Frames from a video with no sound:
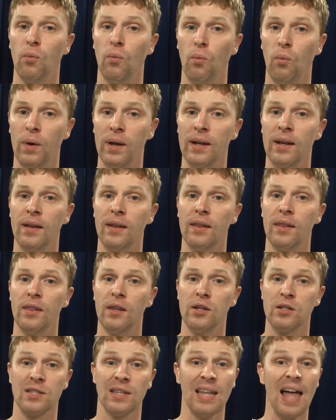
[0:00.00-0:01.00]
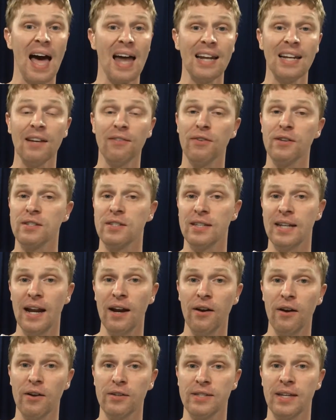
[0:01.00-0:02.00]
When there's a lot of different
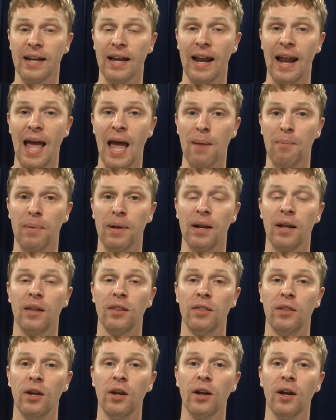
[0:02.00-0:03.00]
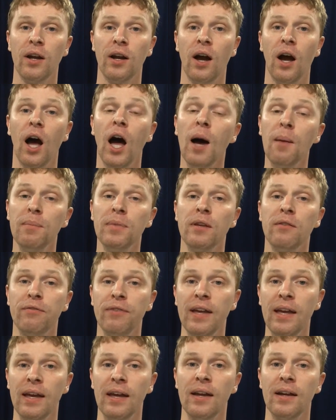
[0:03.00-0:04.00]
scenarios that can happen, they're going to up the
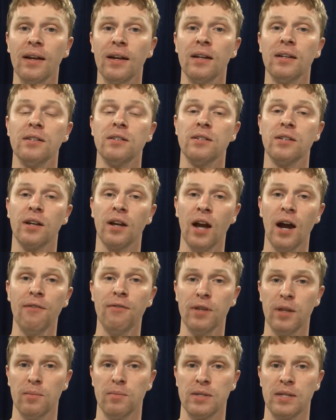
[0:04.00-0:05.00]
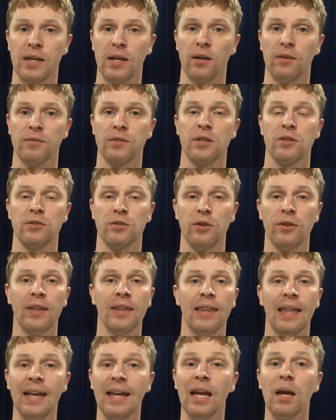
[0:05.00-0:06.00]
VIG to cover themselves so
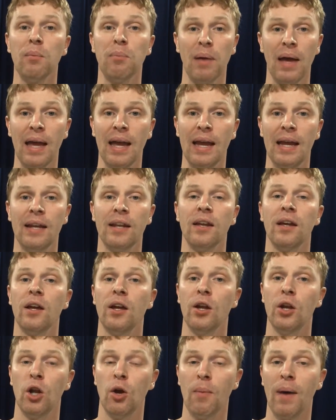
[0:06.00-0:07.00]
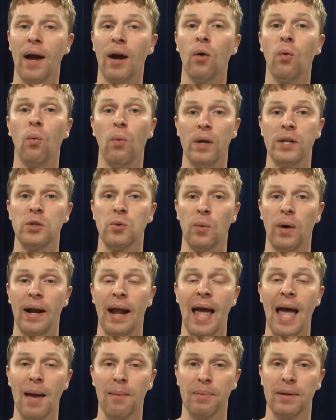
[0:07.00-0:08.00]
that they get paid no matter which one
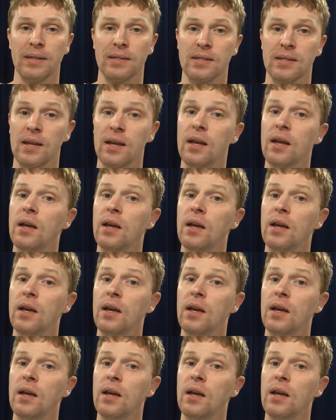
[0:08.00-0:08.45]
happens.